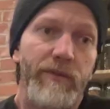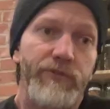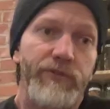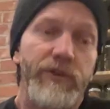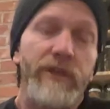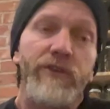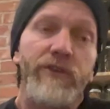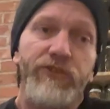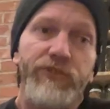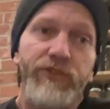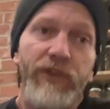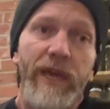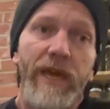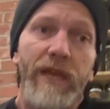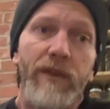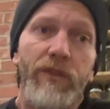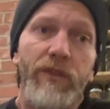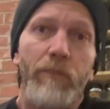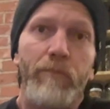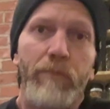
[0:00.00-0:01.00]
She
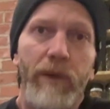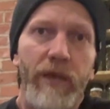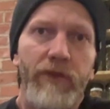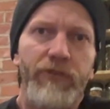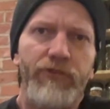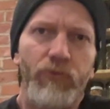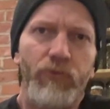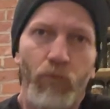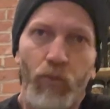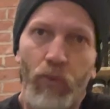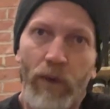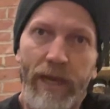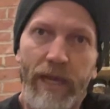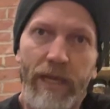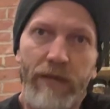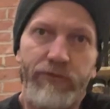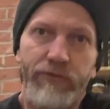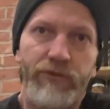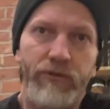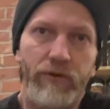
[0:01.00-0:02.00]
said the best
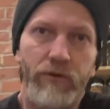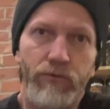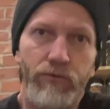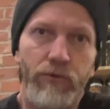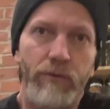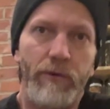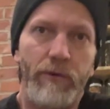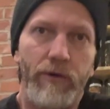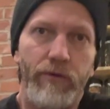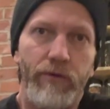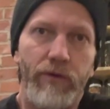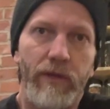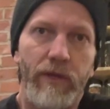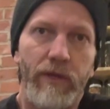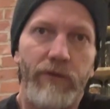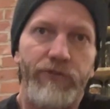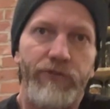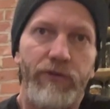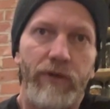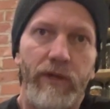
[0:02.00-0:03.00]
way to remove it
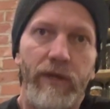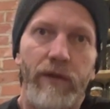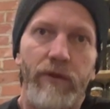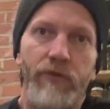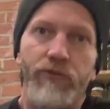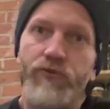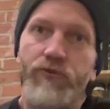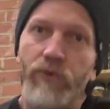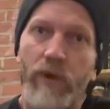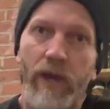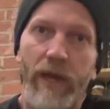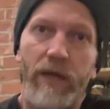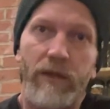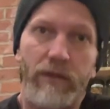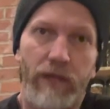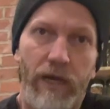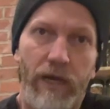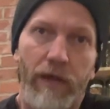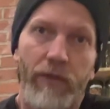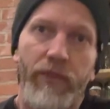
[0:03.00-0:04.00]
is to get a dry
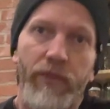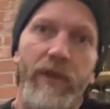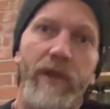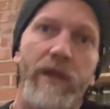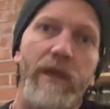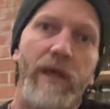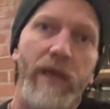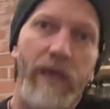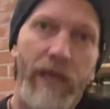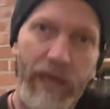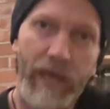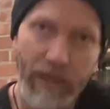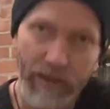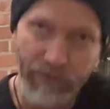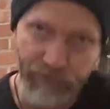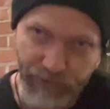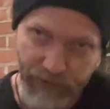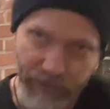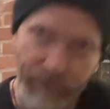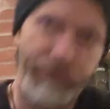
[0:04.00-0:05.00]
cloth
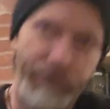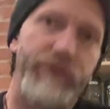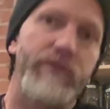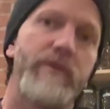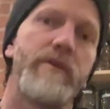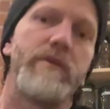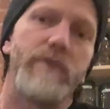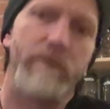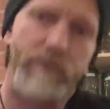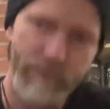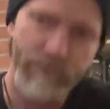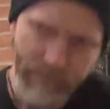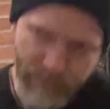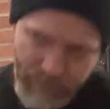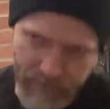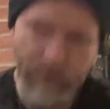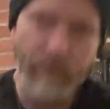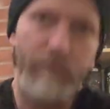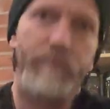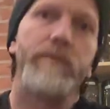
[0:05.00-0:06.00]
and just
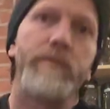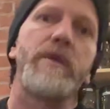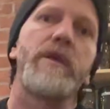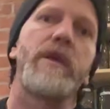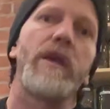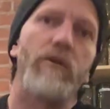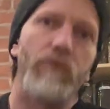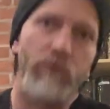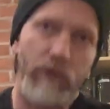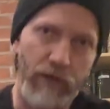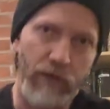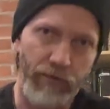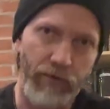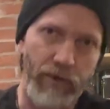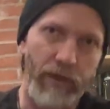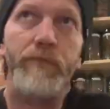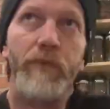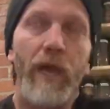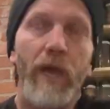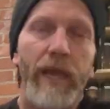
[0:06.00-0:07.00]
get rid of
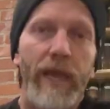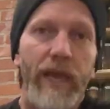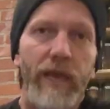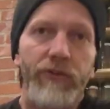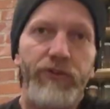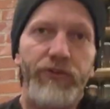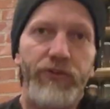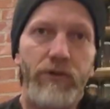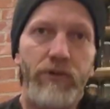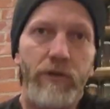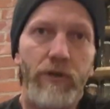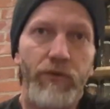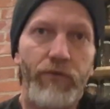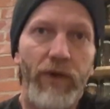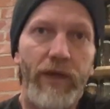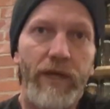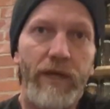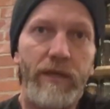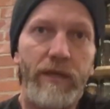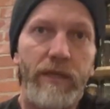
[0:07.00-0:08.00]
it. I asked her if
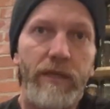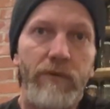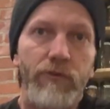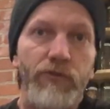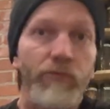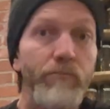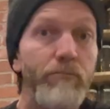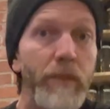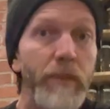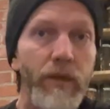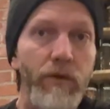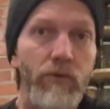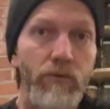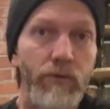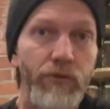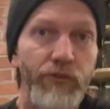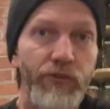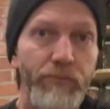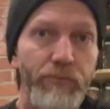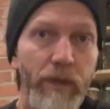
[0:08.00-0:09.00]
I could use
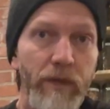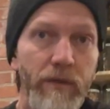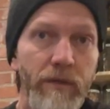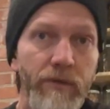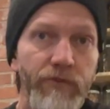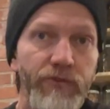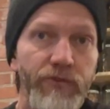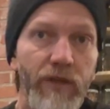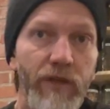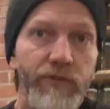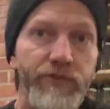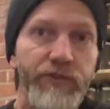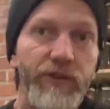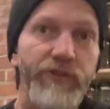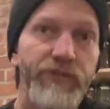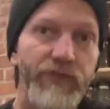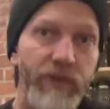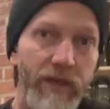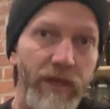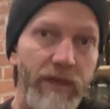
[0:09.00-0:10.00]
mineral spirits and she
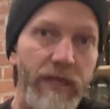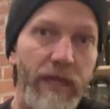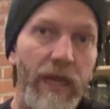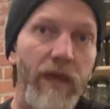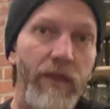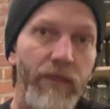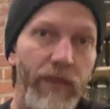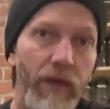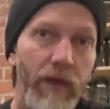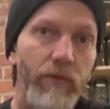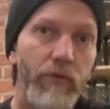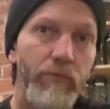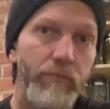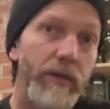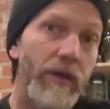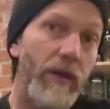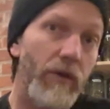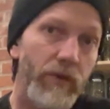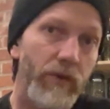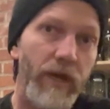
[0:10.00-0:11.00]
said, yeah, that would
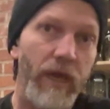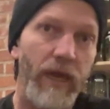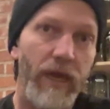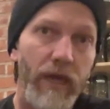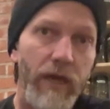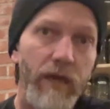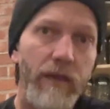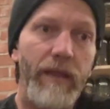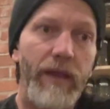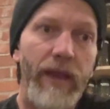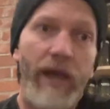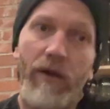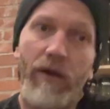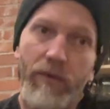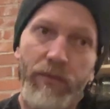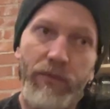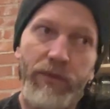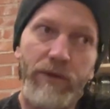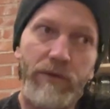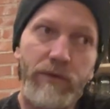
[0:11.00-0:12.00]
be okay.
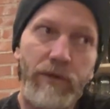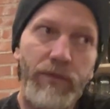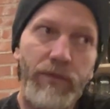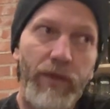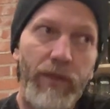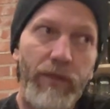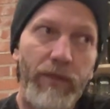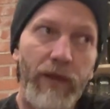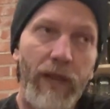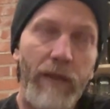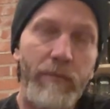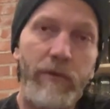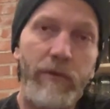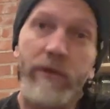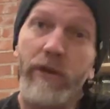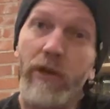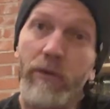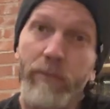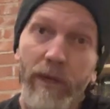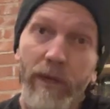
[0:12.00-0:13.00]
Now, the only thing that I'm a
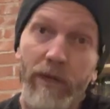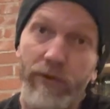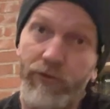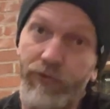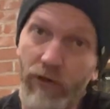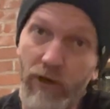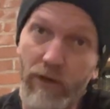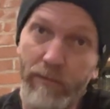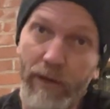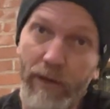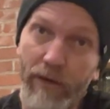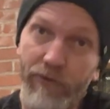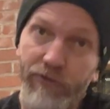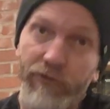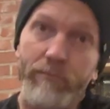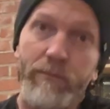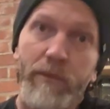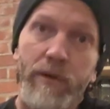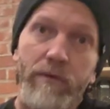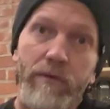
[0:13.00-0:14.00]
little bit concerned about is
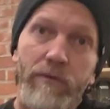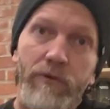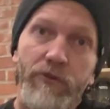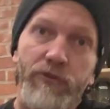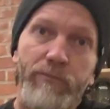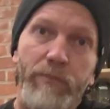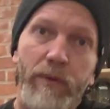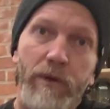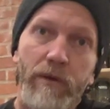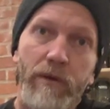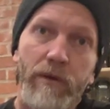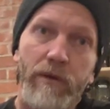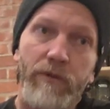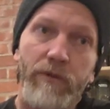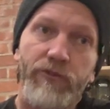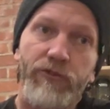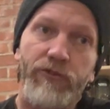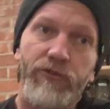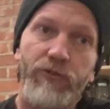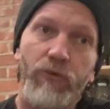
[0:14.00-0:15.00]
the mineral
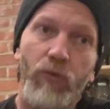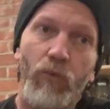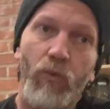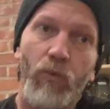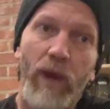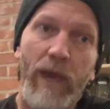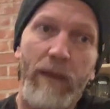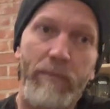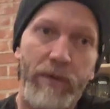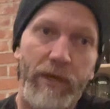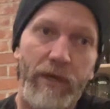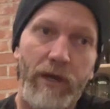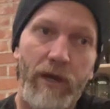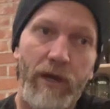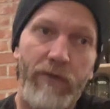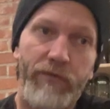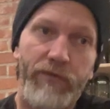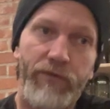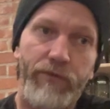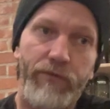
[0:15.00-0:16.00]
spirits wiping
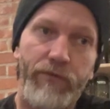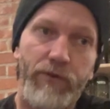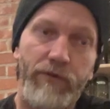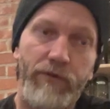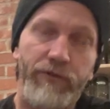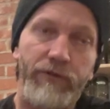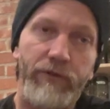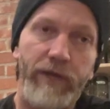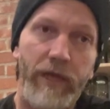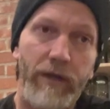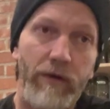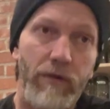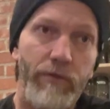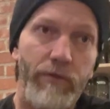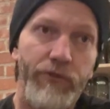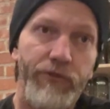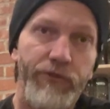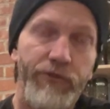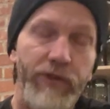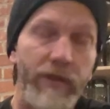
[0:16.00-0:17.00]
off the first layer of
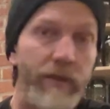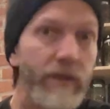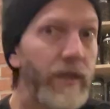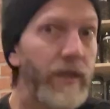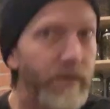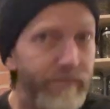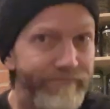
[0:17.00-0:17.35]
sealant